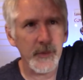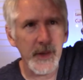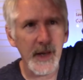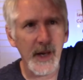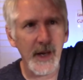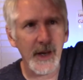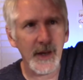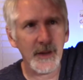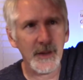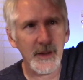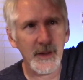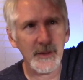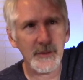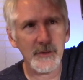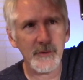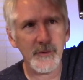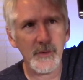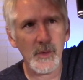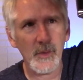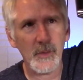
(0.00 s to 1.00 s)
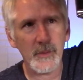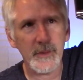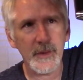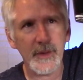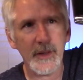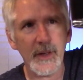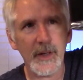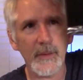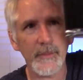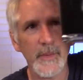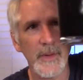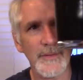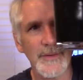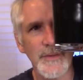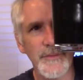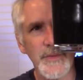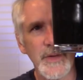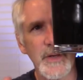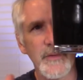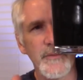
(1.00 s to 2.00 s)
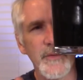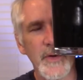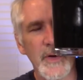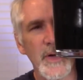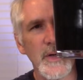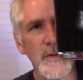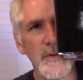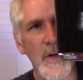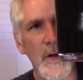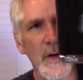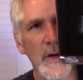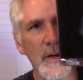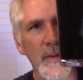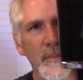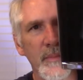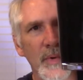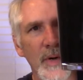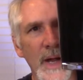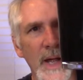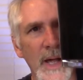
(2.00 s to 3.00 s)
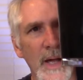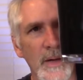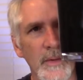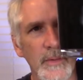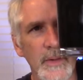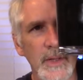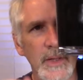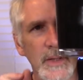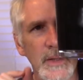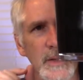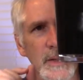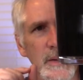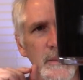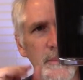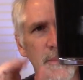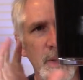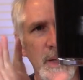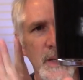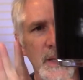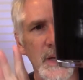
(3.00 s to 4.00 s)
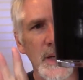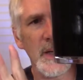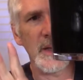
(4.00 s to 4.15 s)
highlights if you hold it up. It's definitely a very dark brown, but